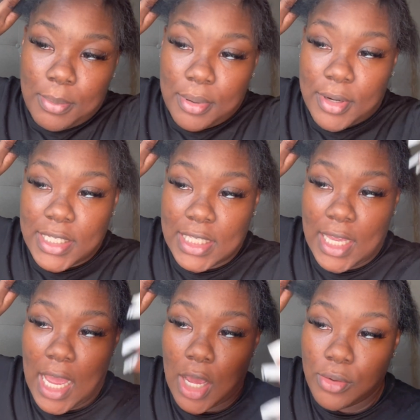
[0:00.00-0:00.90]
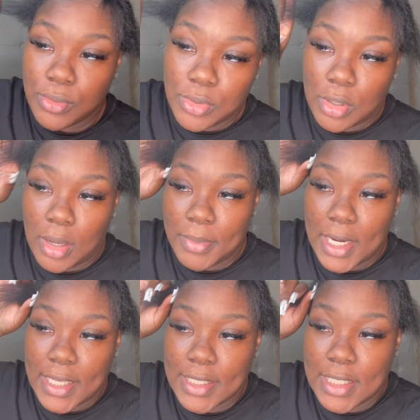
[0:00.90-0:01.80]
press it out so I'm
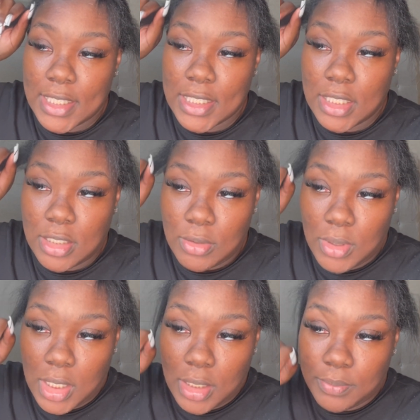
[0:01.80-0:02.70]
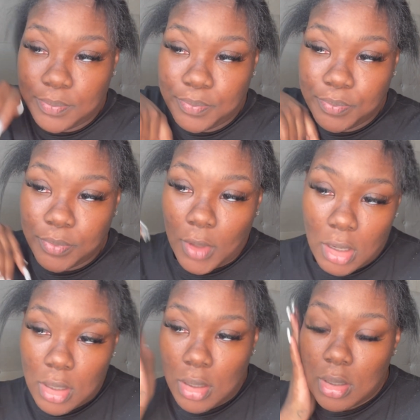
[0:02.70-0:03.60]
nice and silky.
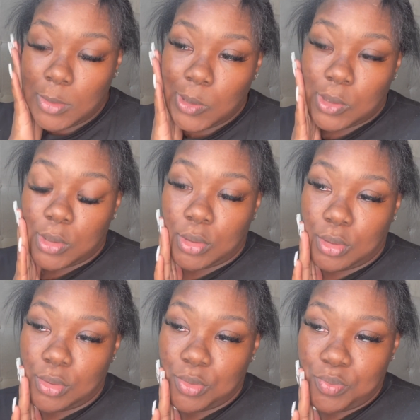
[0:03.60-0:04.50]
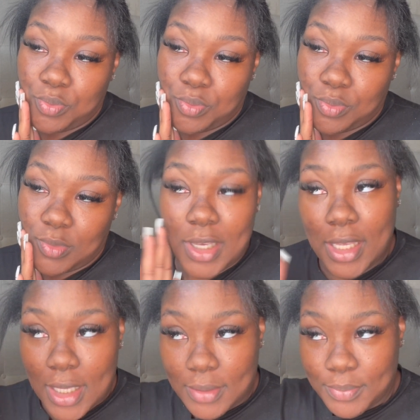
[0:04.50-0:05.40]
And yeah.